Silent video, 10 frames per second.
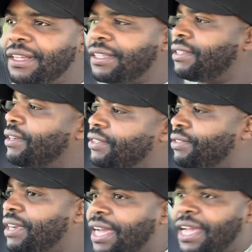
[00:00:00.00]
So
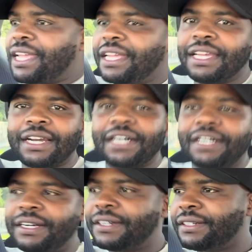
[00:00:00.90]
today,
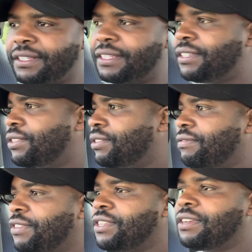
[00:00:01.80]
in this short
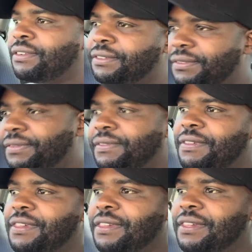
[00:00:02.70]
video,
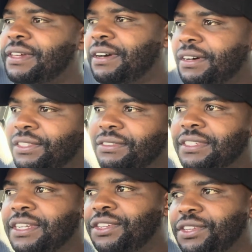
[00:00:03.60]
I want to
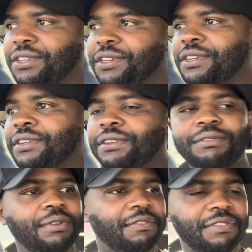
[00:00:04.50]
take you,
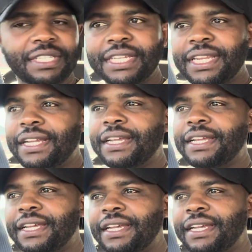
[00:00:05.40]
we're visiting